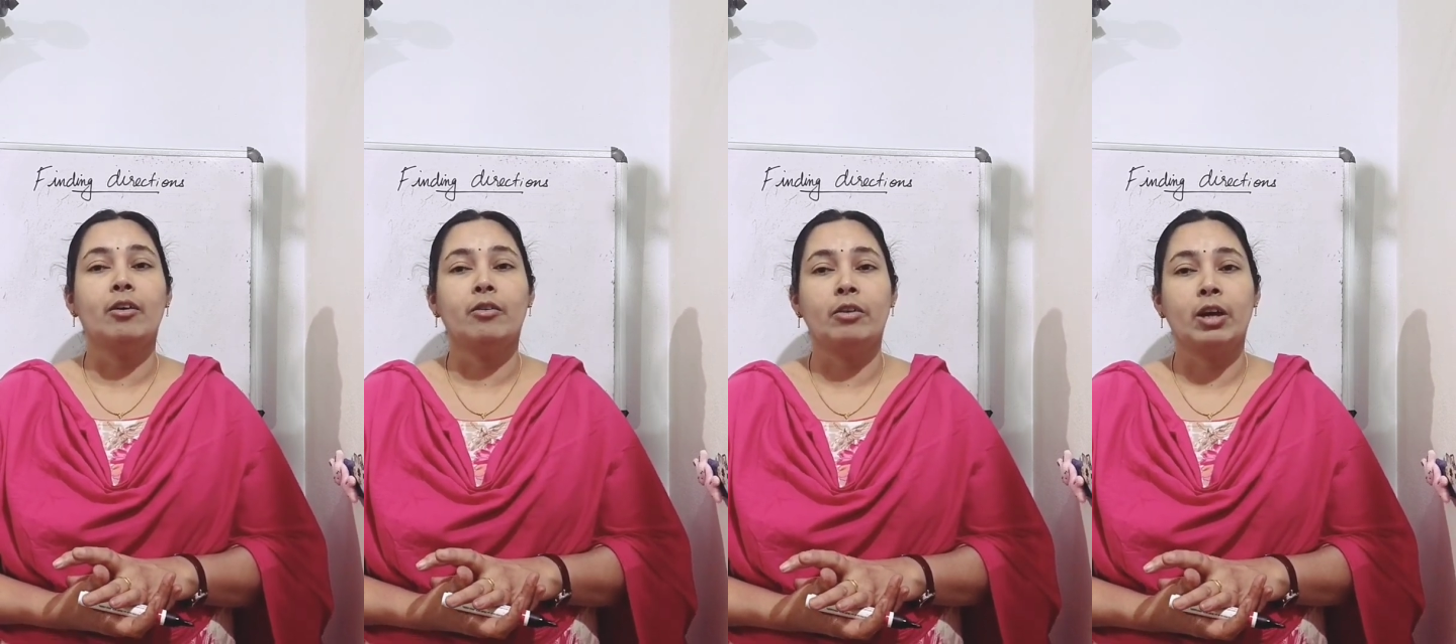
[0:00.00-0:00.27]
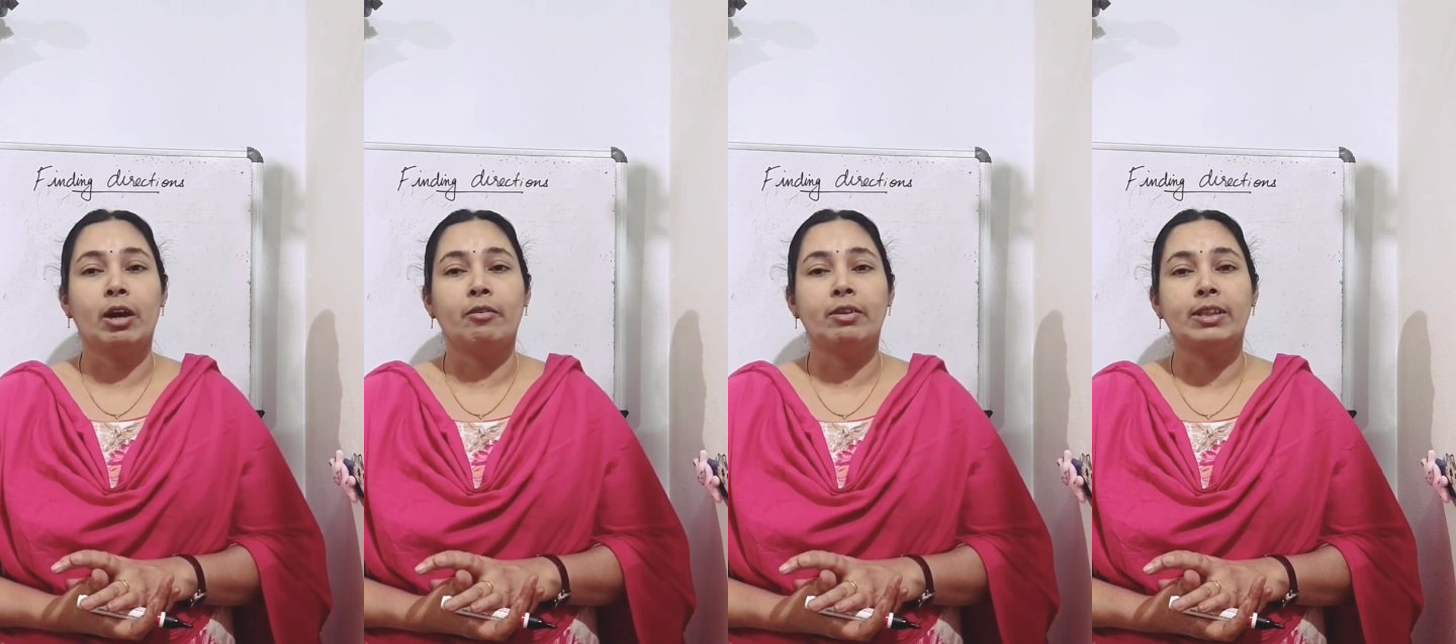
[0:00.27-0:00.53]

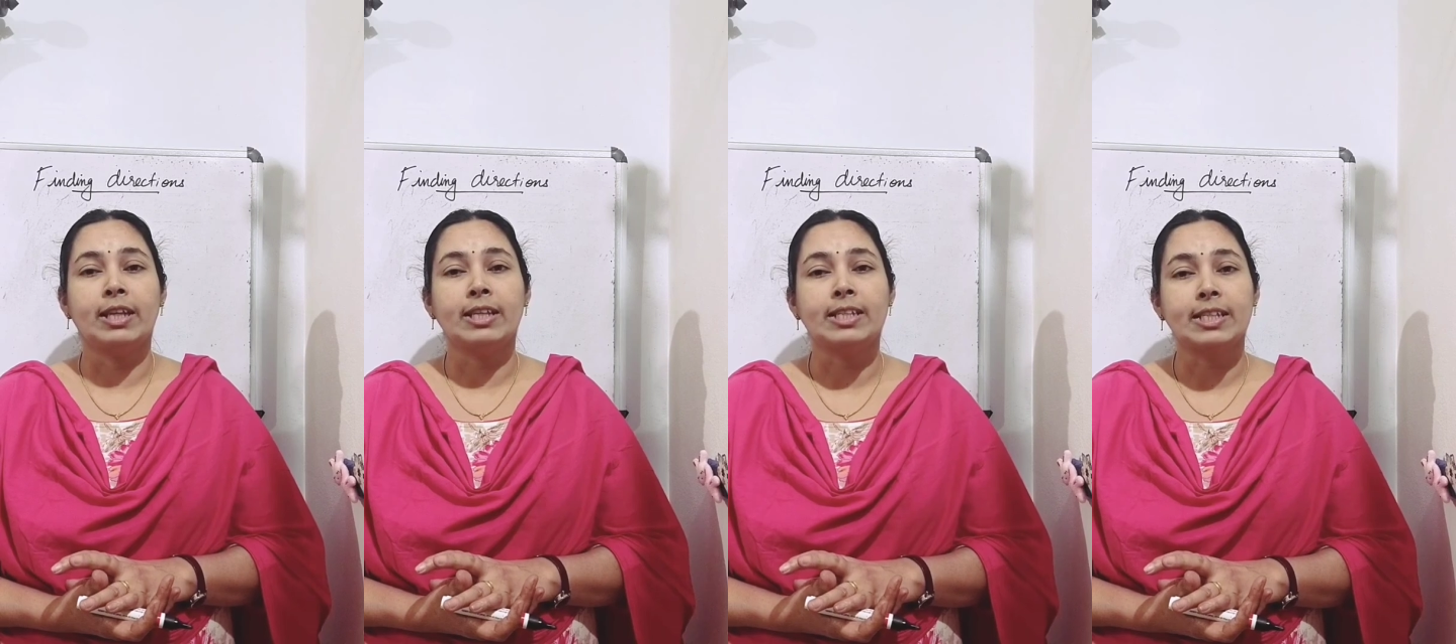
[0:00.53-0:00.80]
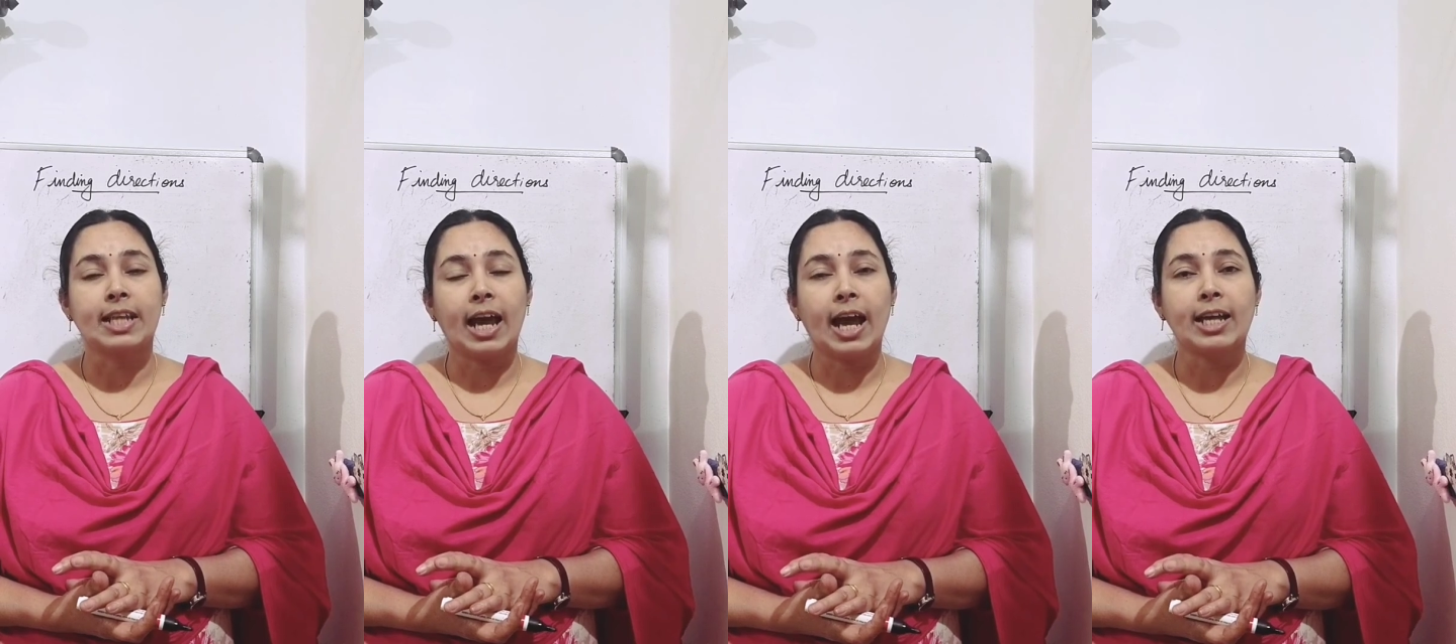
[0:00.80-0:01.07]
with a
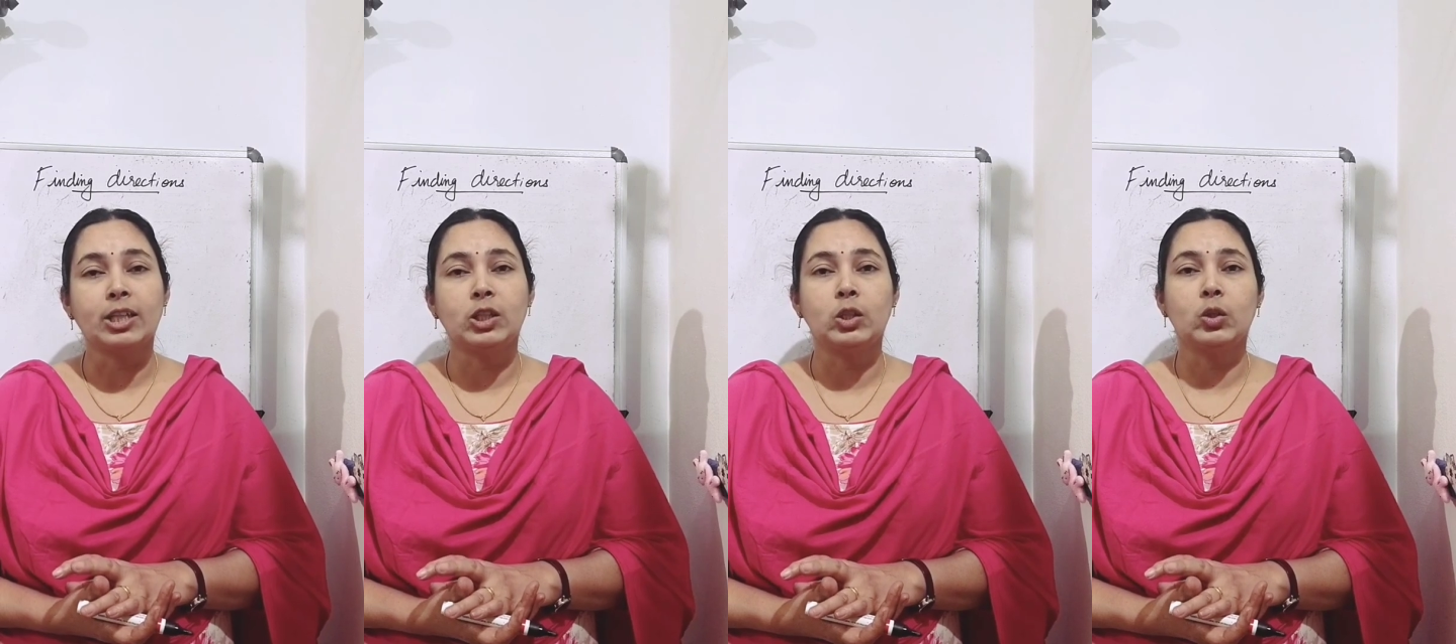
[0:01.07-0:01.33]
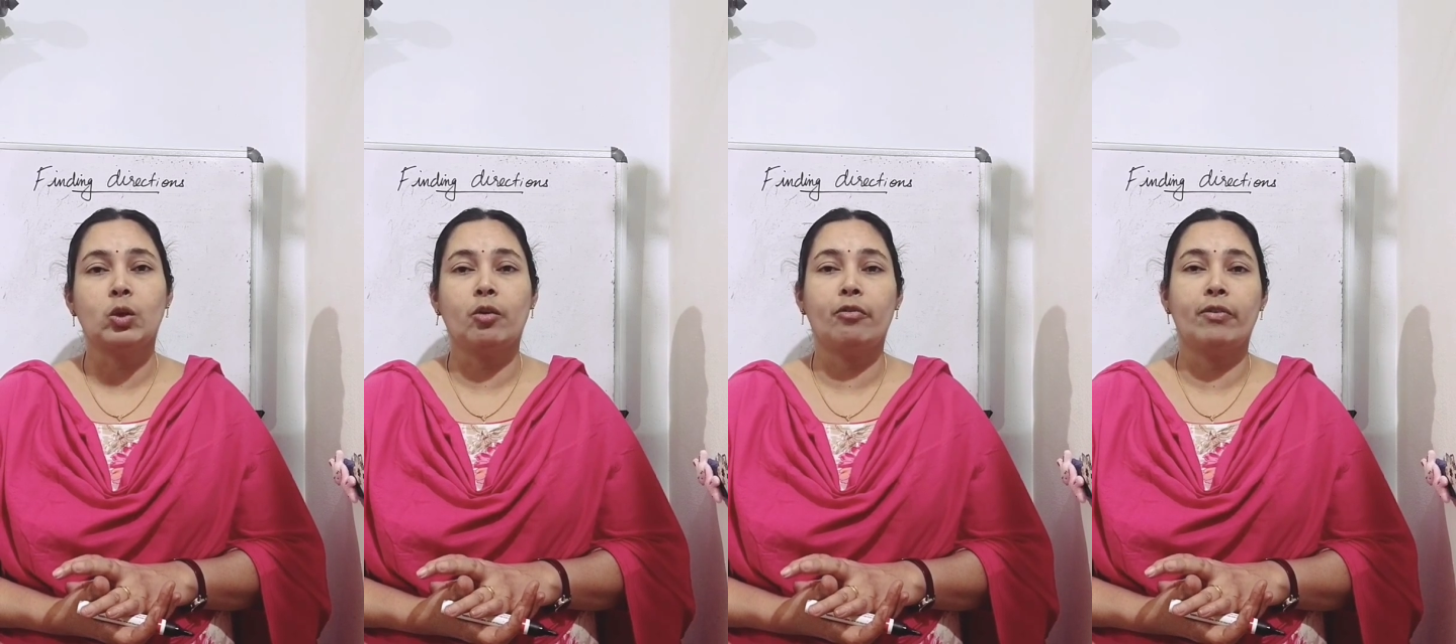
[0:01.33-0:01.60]

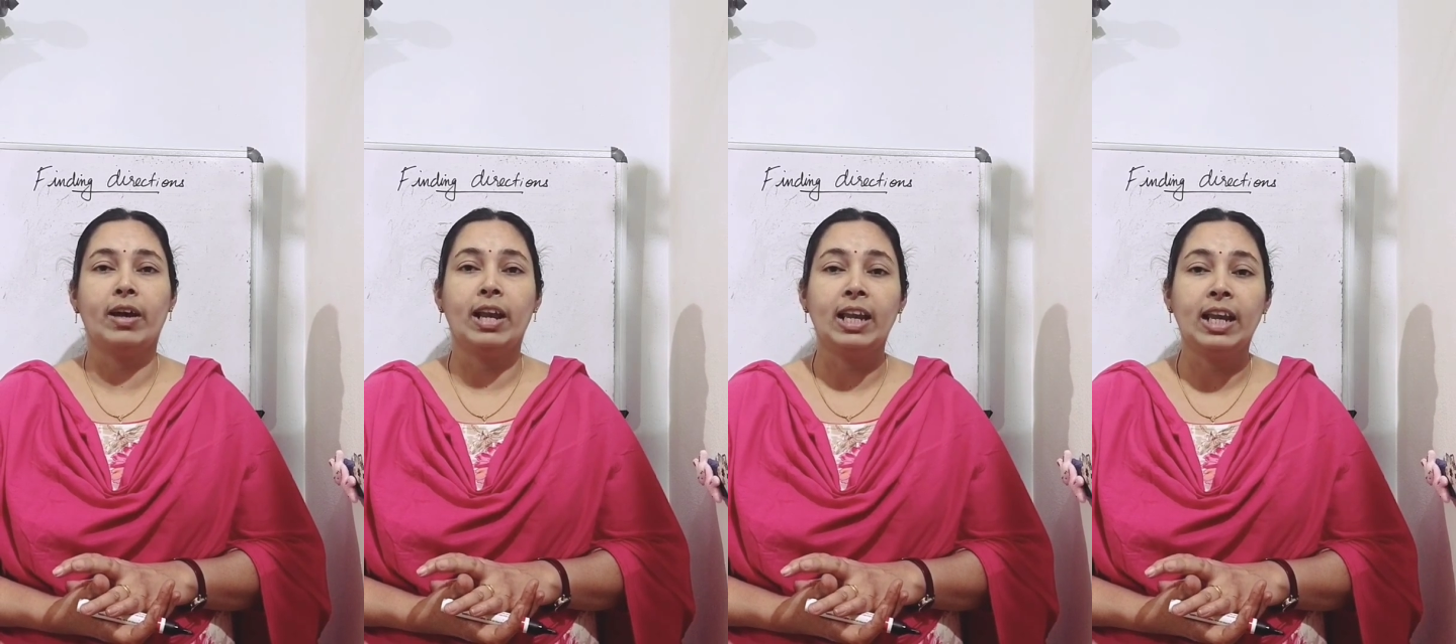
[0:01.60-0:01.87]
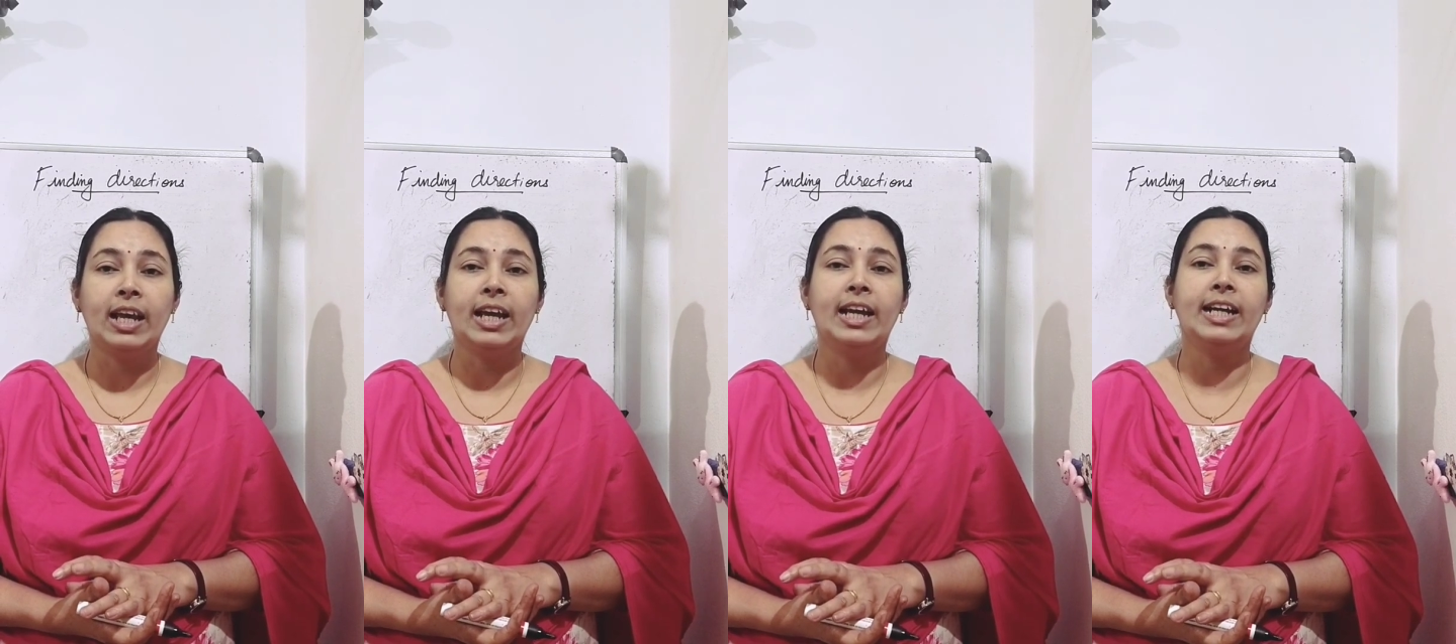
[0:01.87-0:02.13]
statue of a
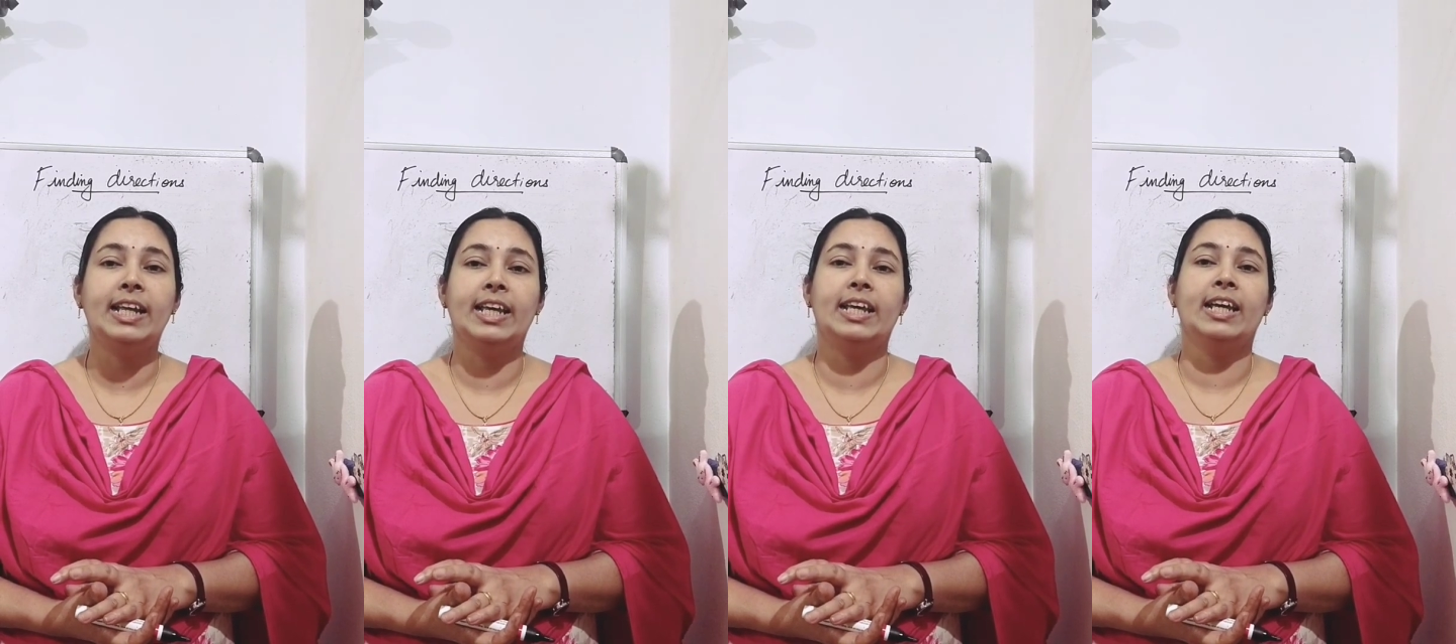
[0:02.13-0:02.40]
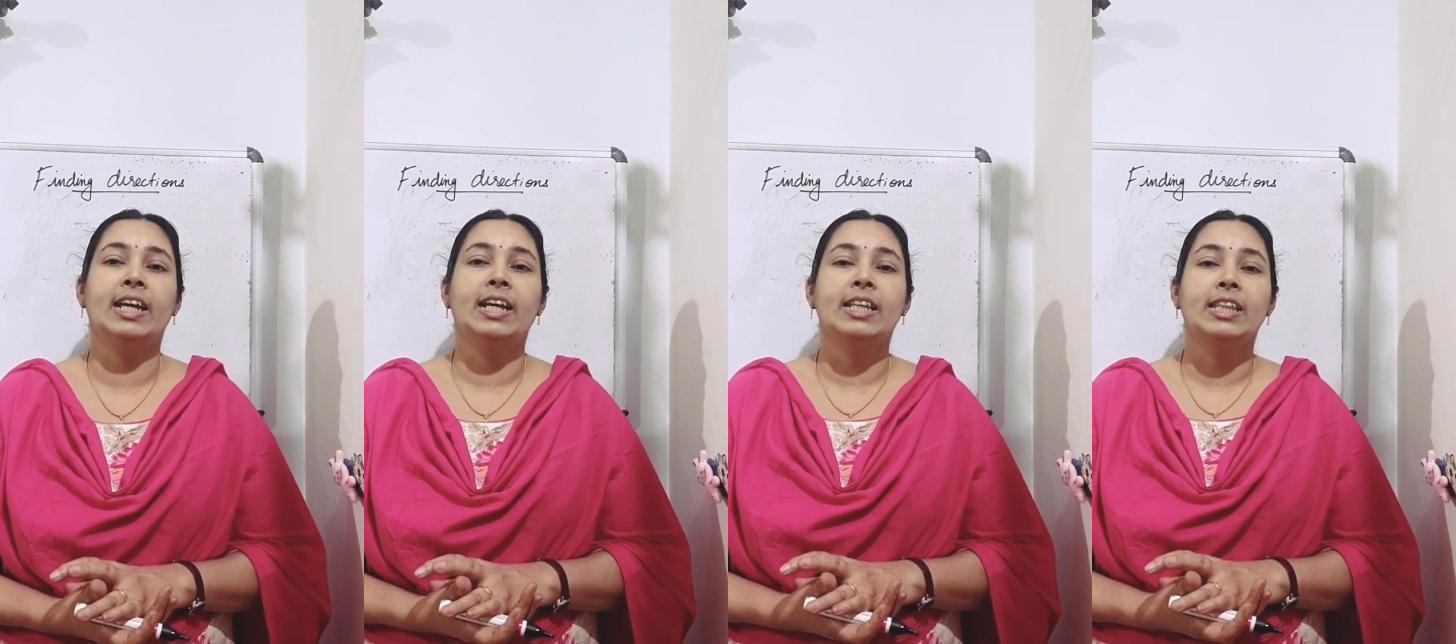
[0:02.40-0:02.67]

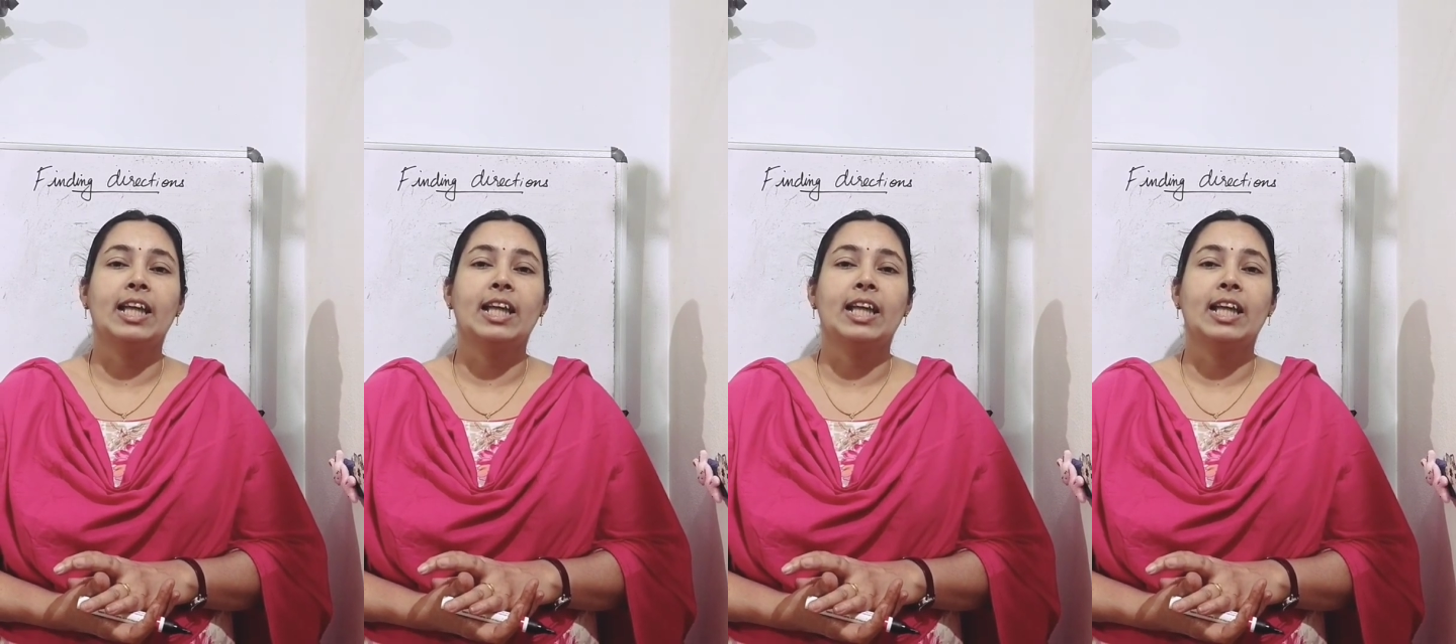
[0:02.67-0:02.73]
lady